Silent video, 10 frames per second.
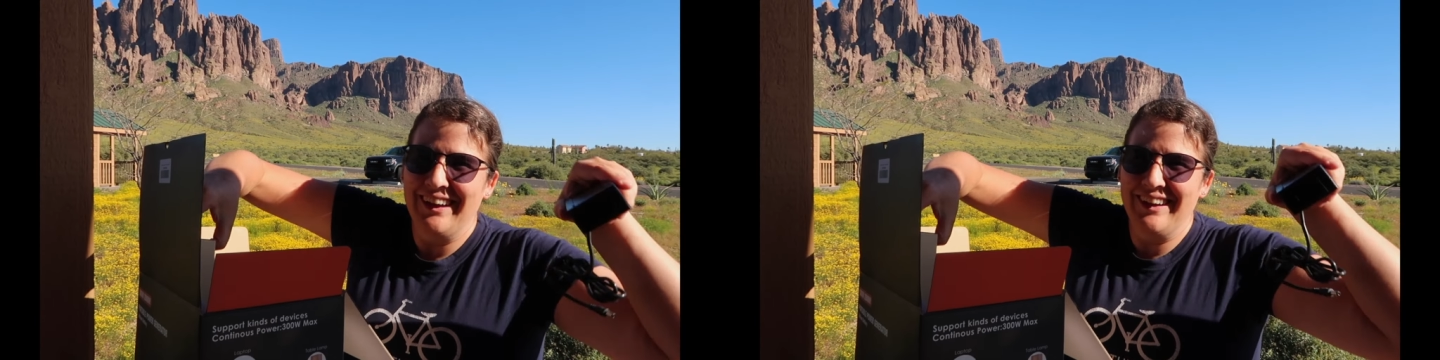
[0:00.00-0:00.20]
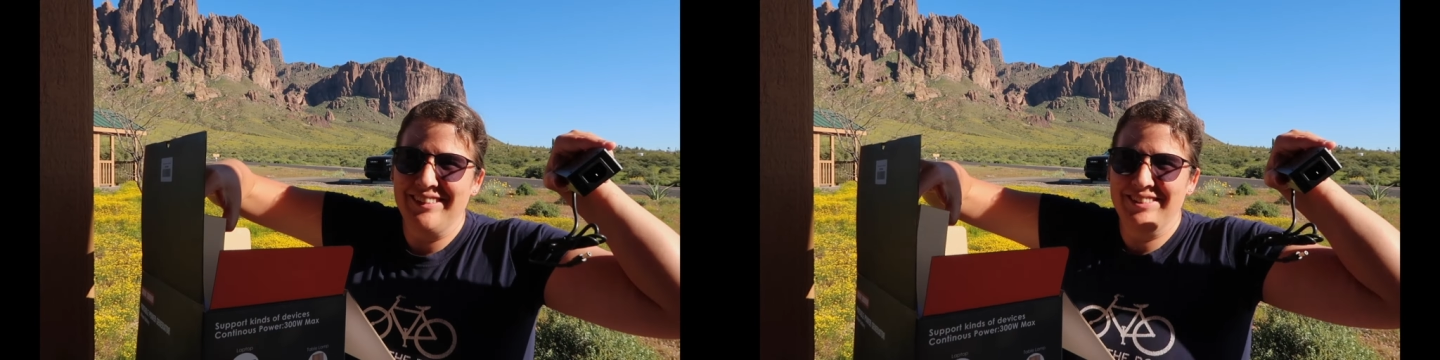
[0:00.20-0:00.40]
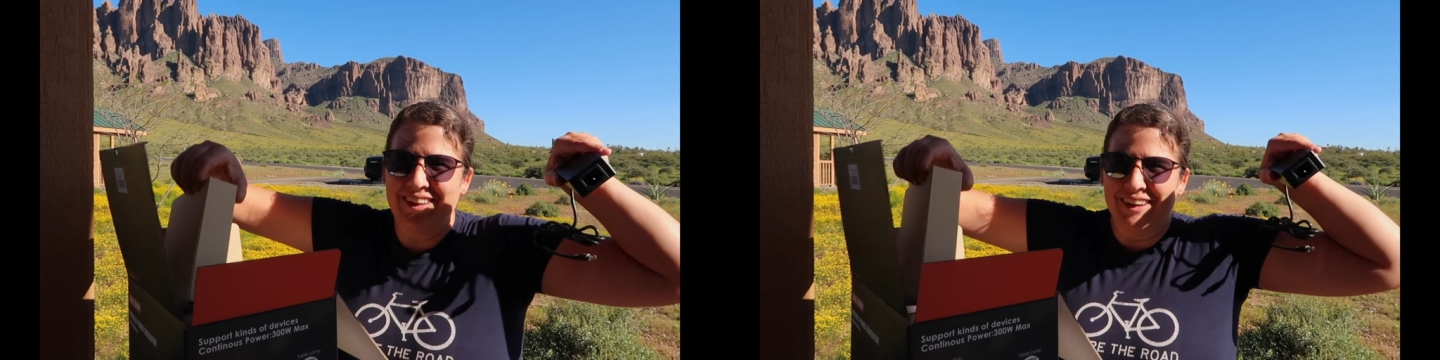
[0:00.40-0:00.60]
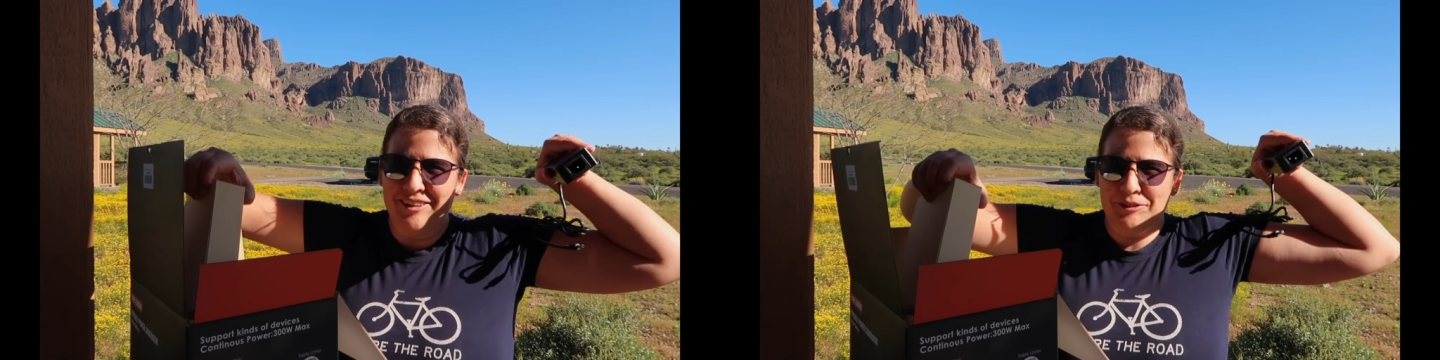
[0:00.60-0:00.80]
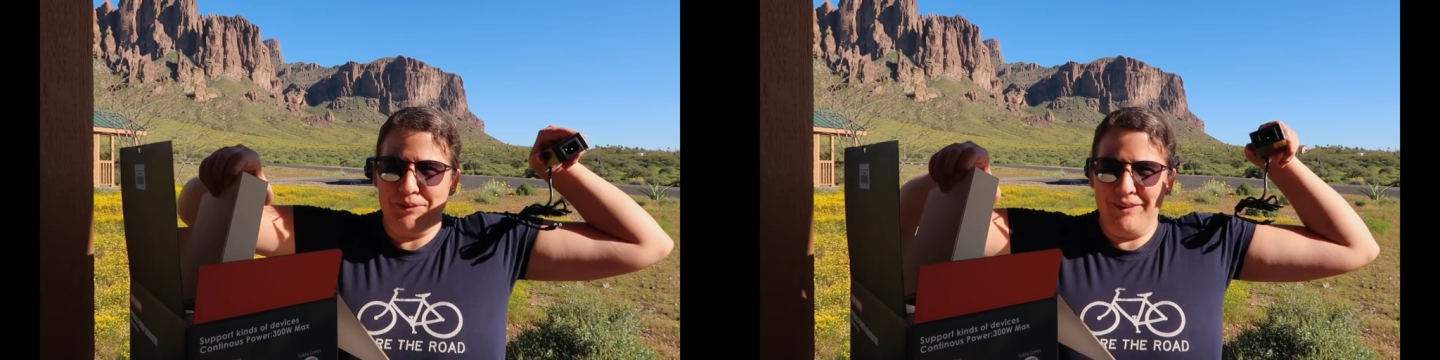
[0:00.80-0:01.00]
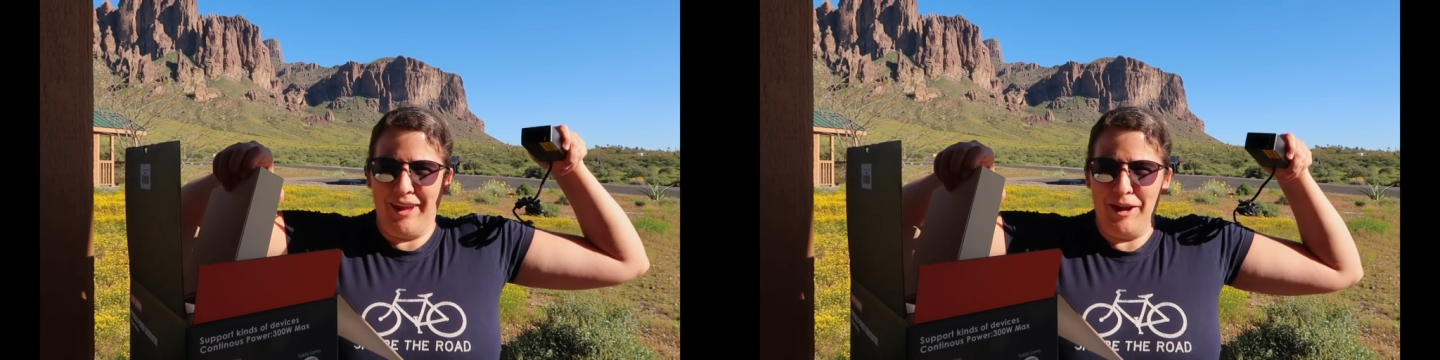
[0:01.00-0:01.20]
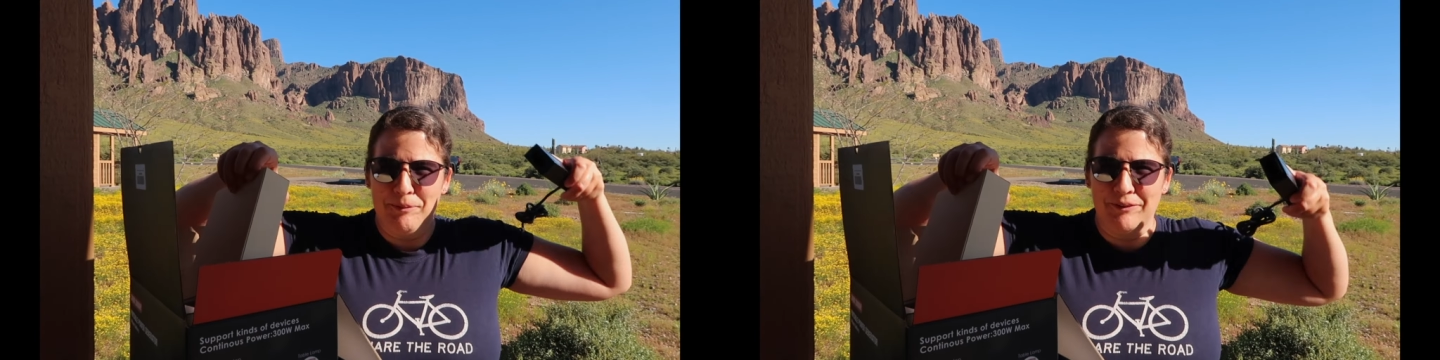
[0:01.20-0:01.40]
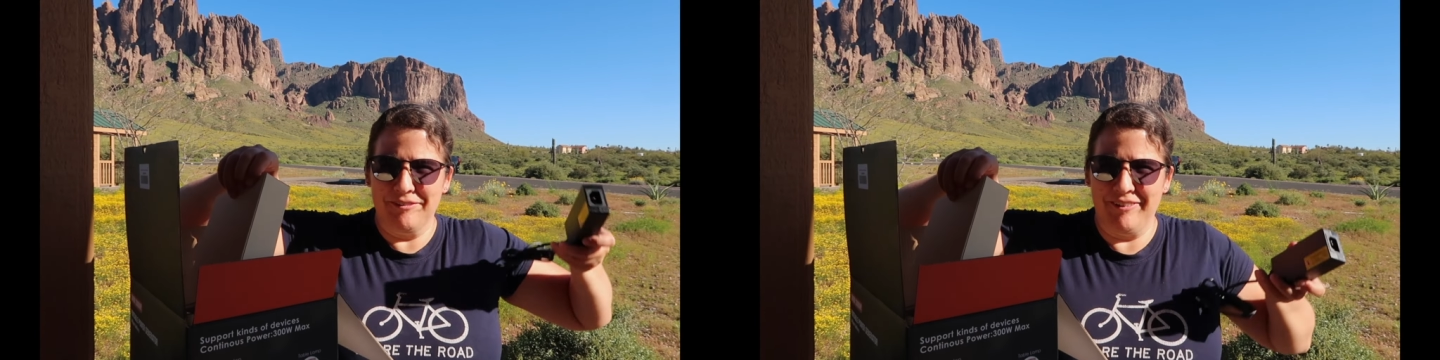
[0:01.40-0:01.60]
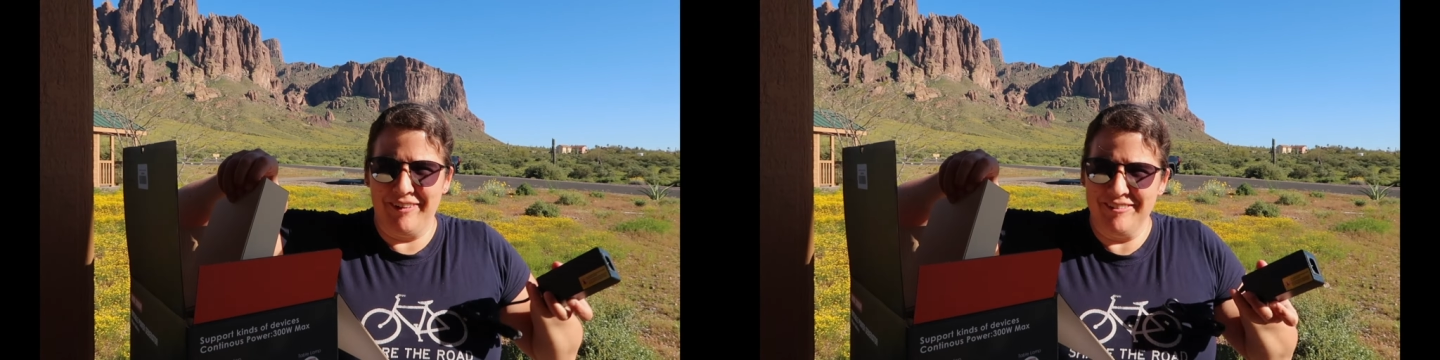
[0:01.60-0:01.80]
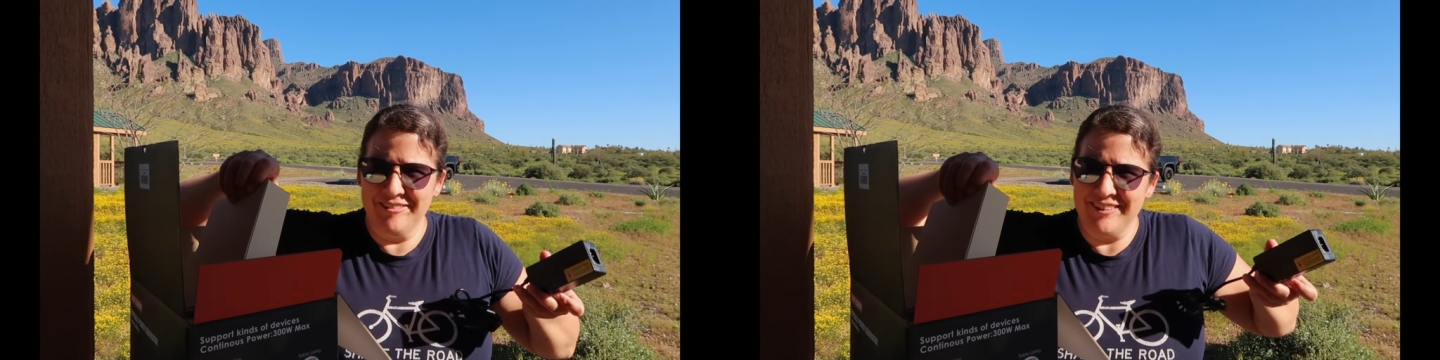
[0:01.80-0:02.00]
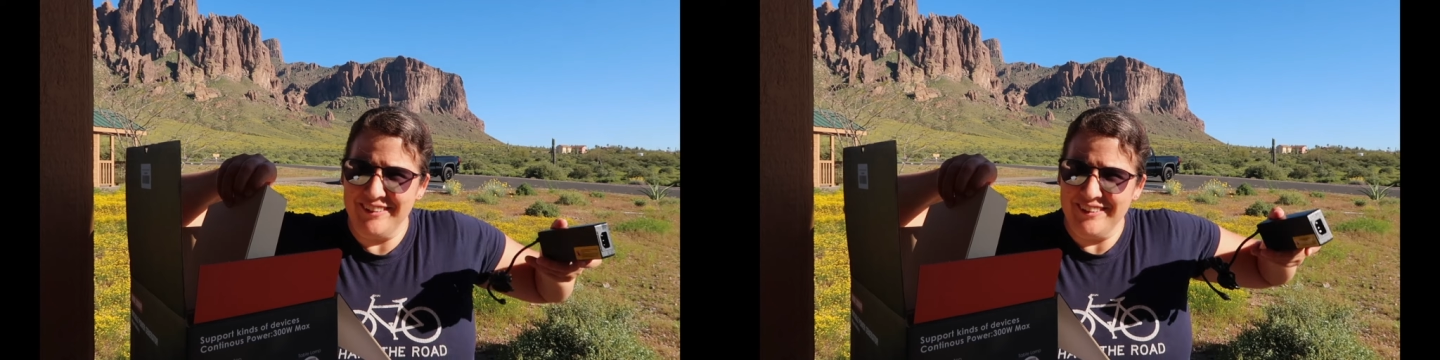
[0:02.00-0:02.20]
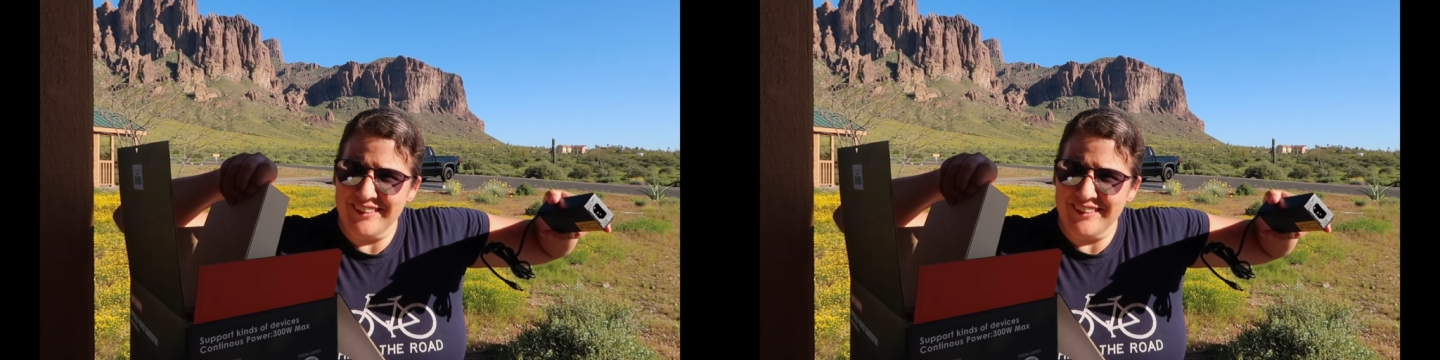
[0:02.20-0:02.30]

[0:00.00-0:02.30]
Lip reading: is the actual cable involved here.